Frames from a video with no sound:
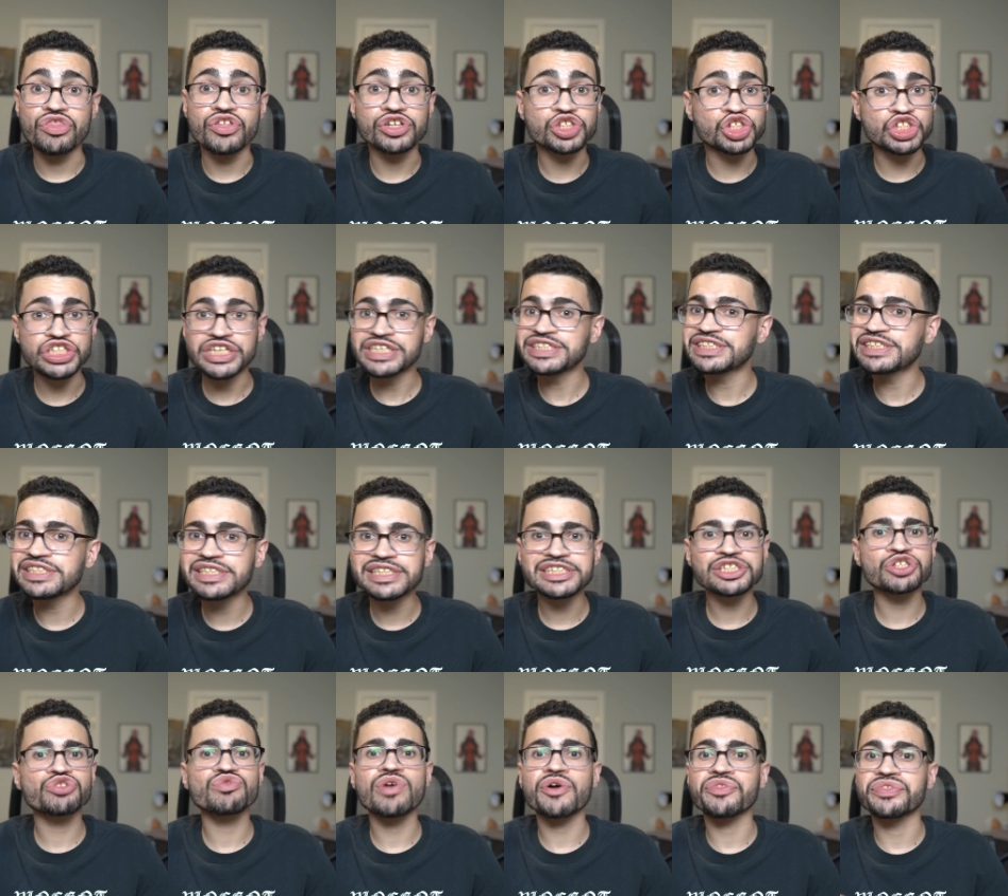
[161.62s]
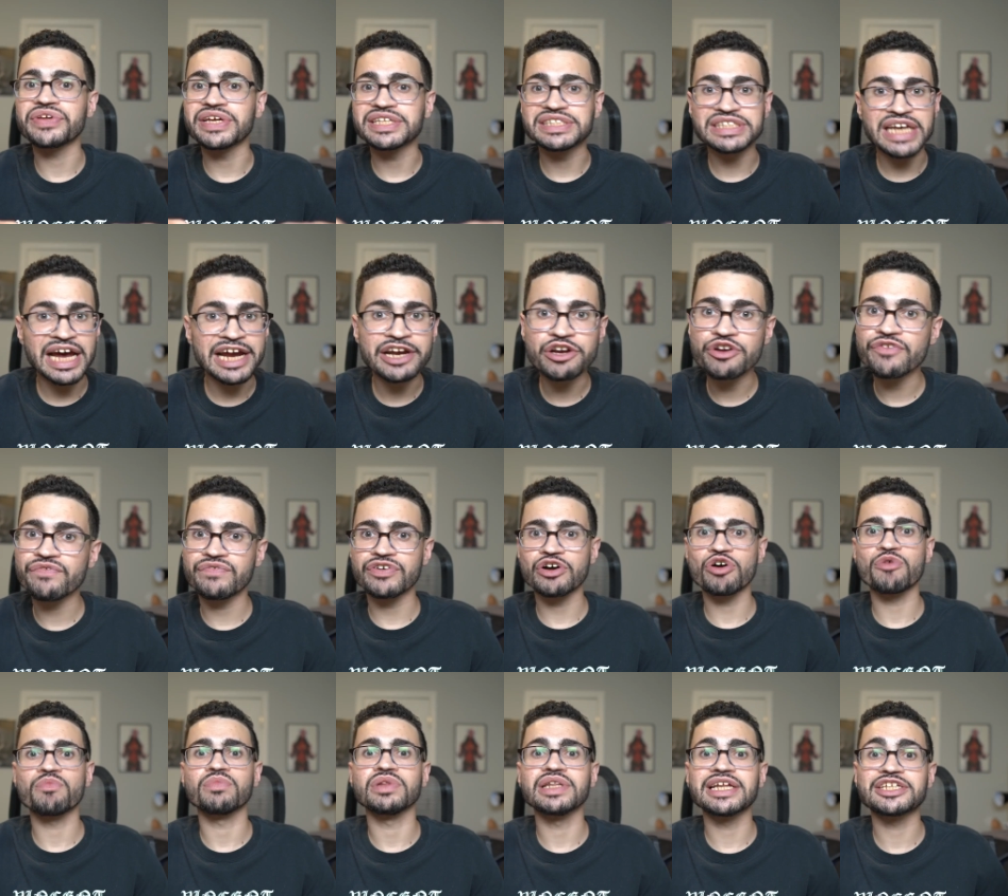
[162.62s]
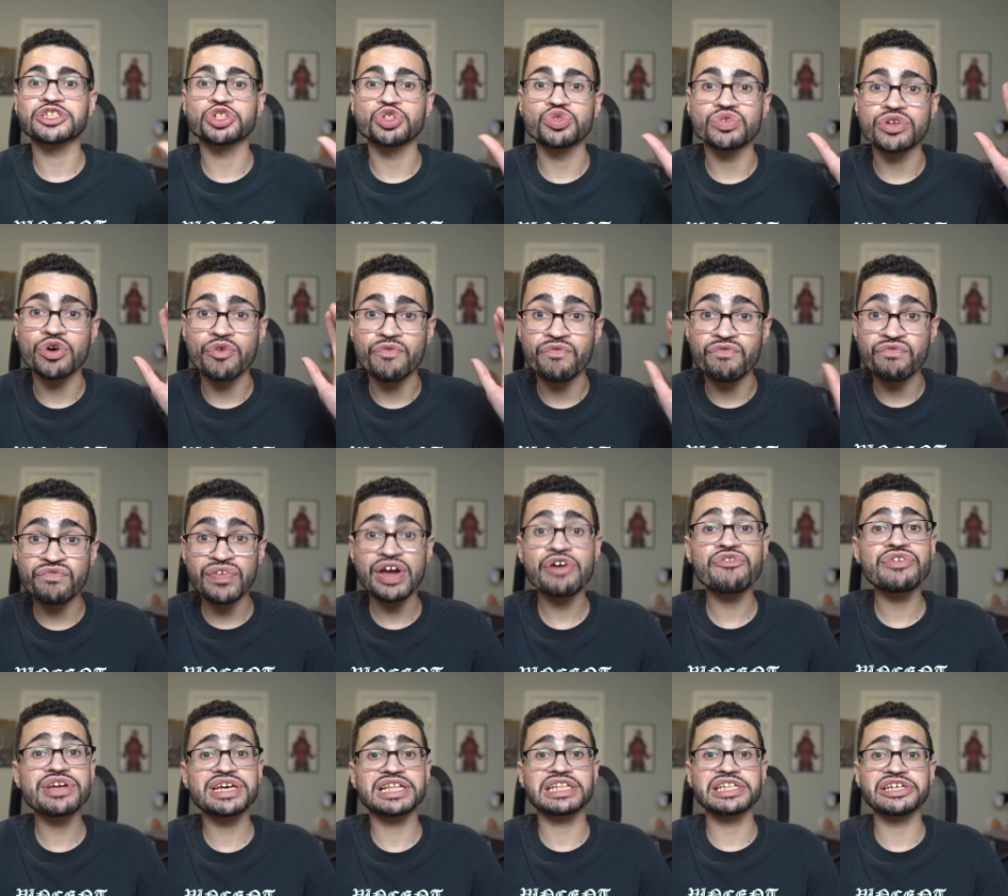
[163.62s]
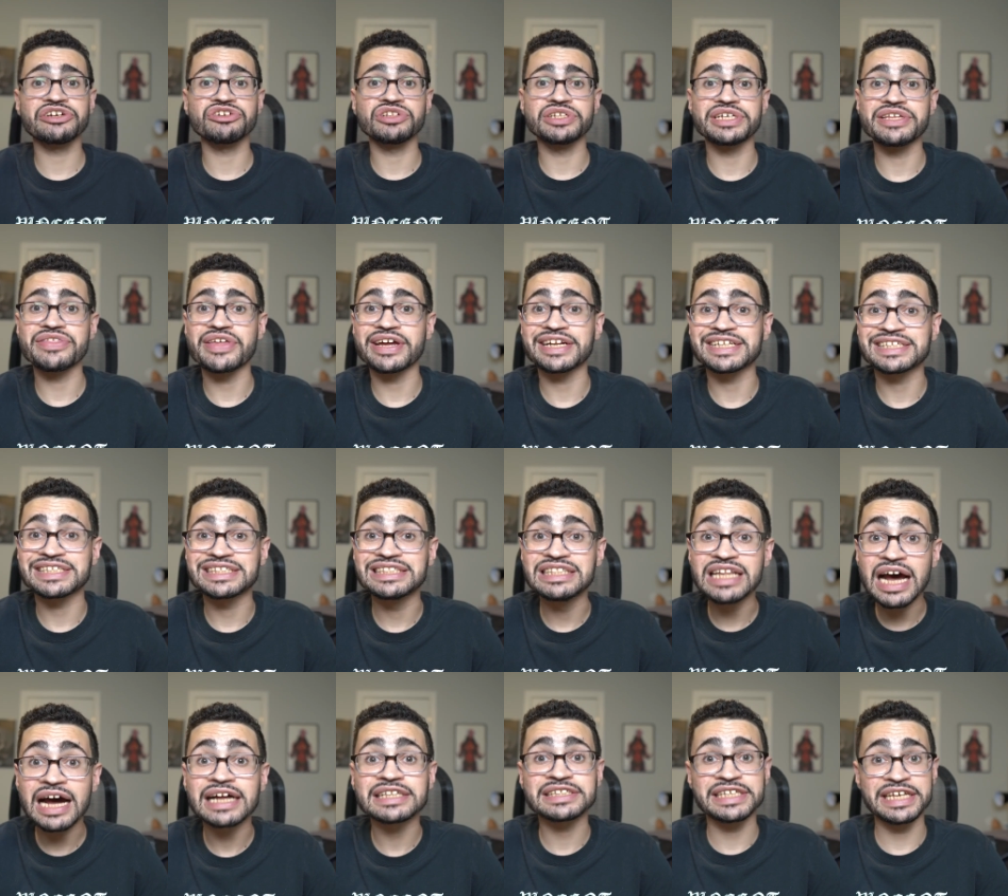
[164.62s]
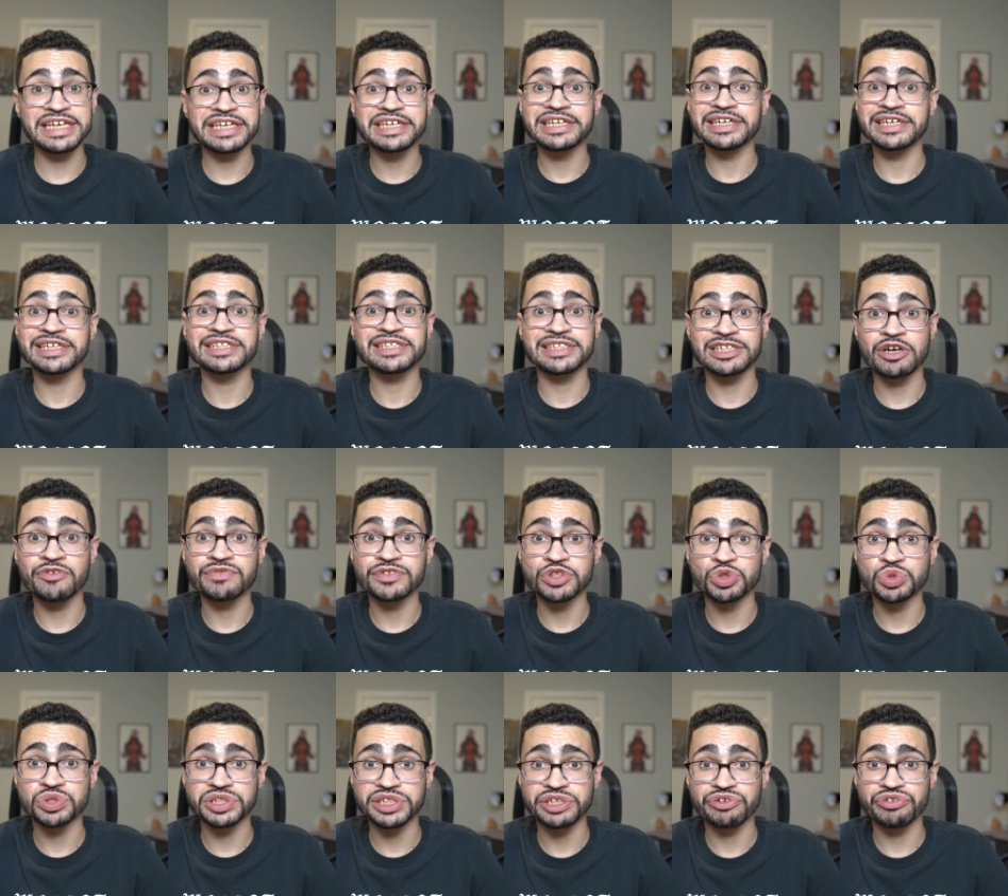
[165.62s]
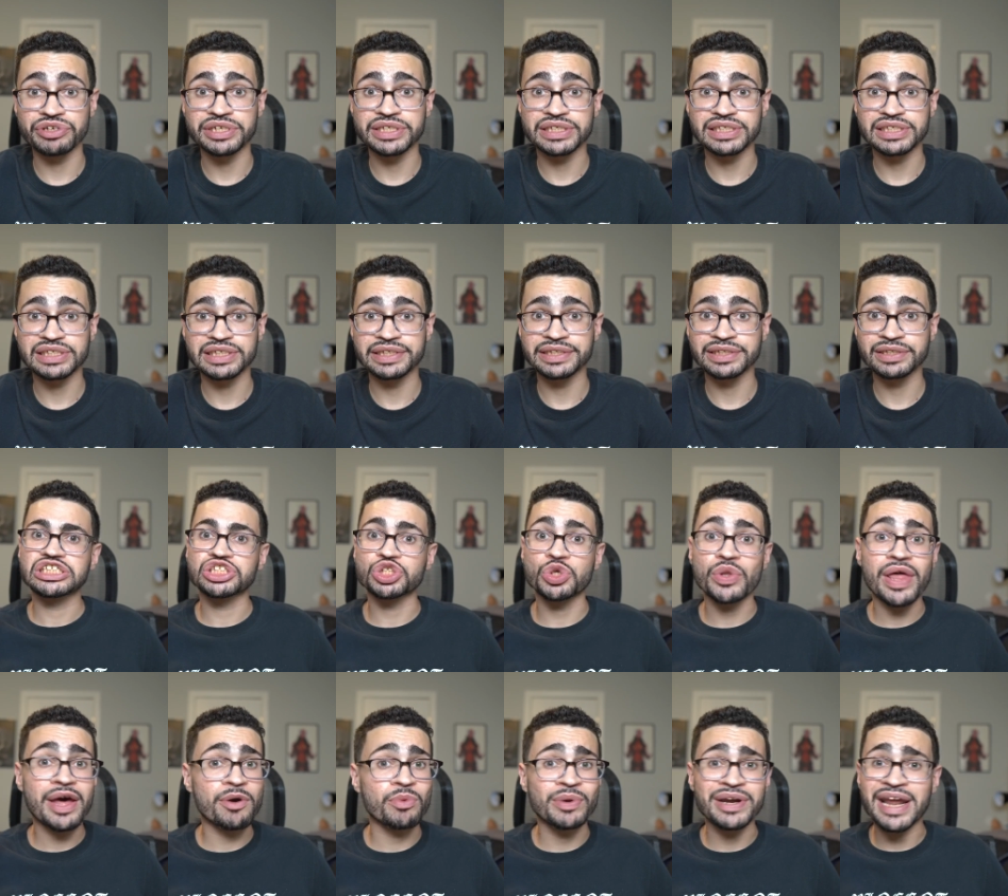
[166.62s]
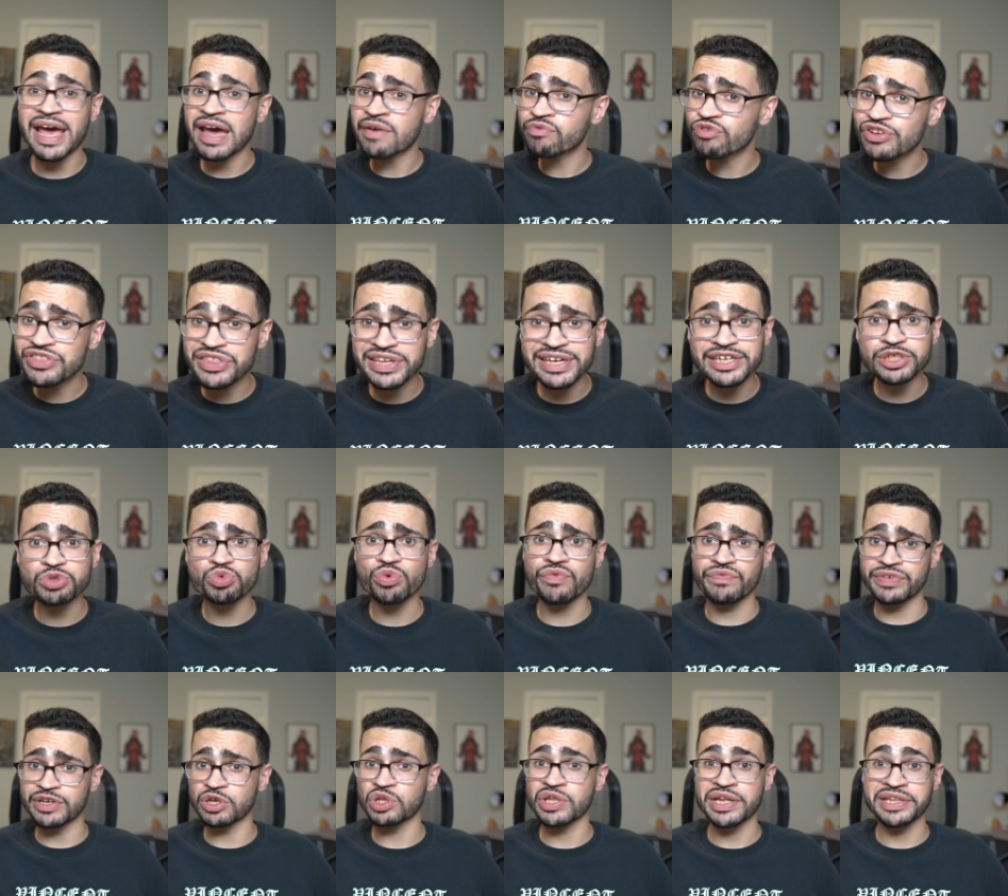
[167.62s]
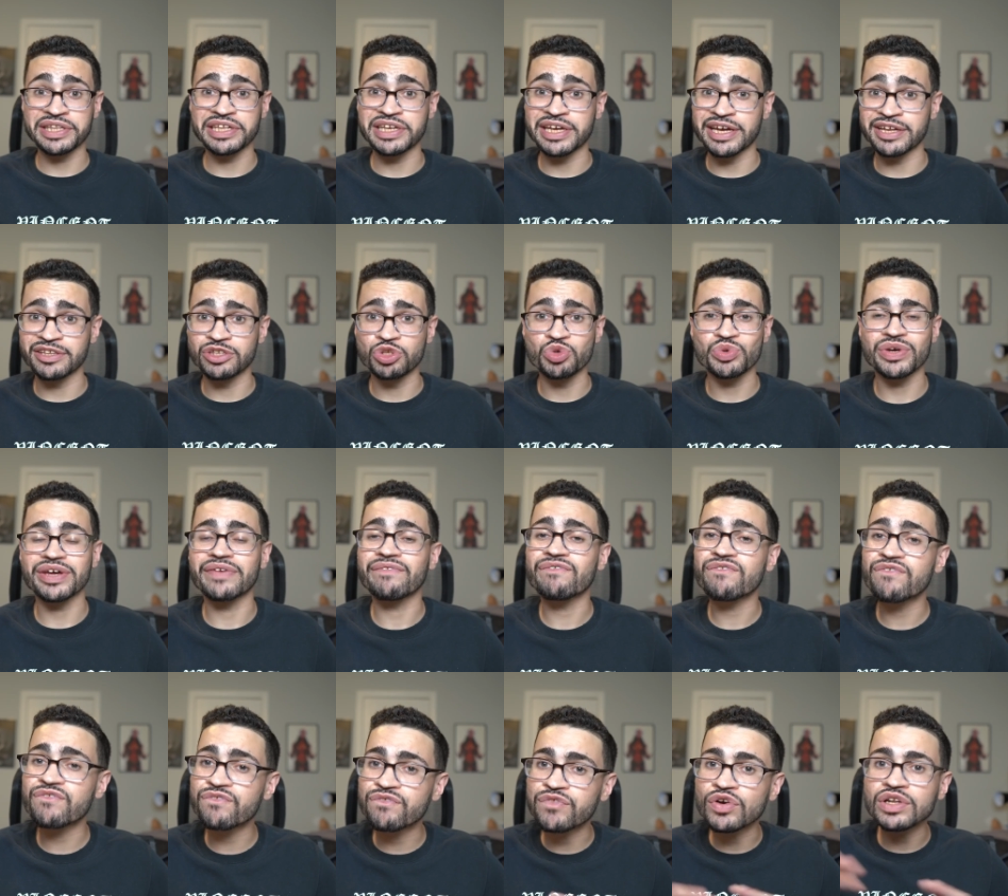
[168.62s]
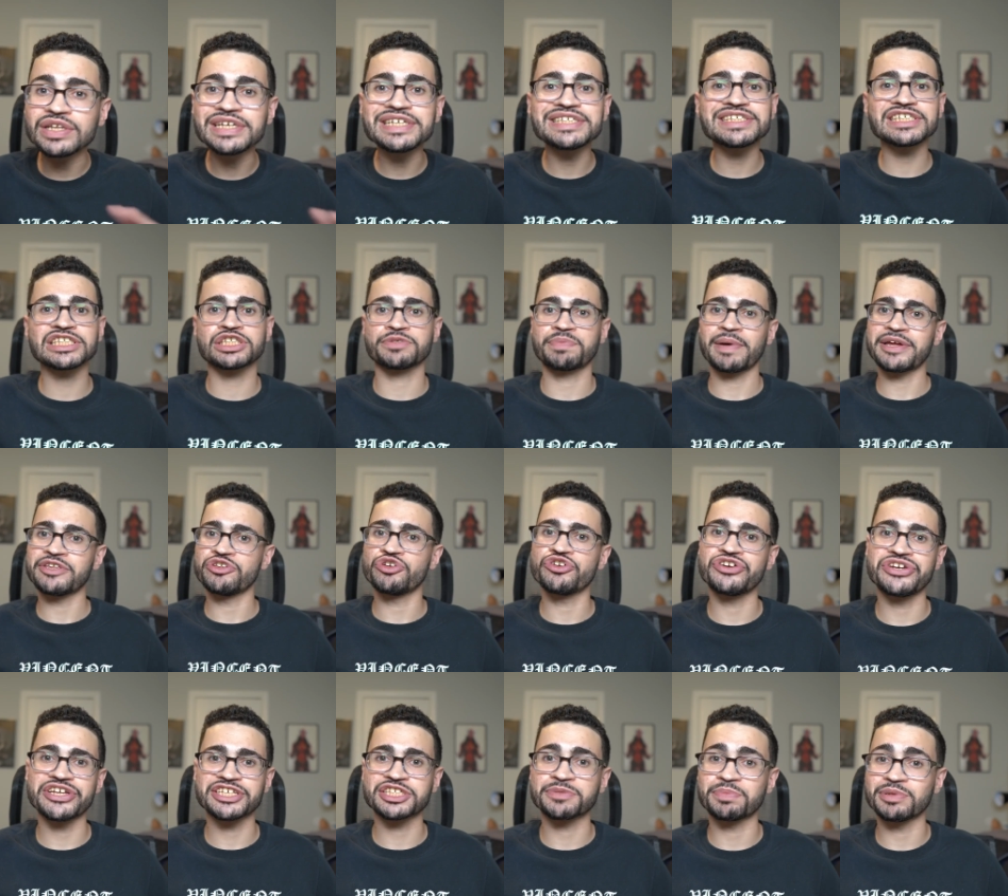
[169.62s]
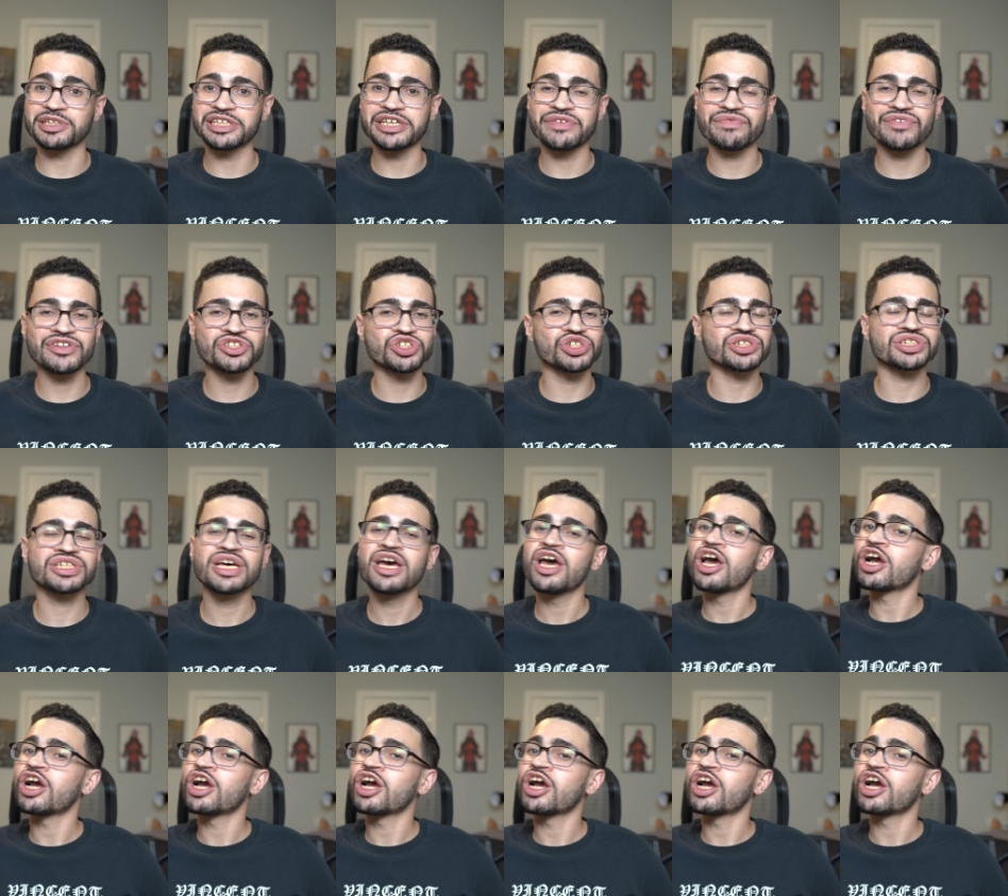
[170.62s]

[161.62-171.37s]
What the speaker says: The cheesiness throughout the entire film lets you know very clearly that it's not taking itself too seriously, so that when everything is revealed at the end, you can fully suspend your disbelief and just